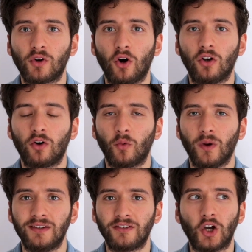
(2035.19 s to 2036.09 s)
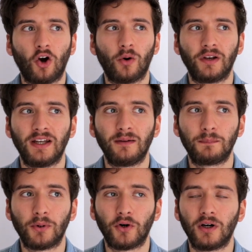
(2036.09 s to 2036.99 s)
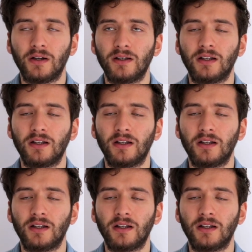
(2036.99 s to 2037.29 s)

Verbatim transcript: I've got a long way to go on it, but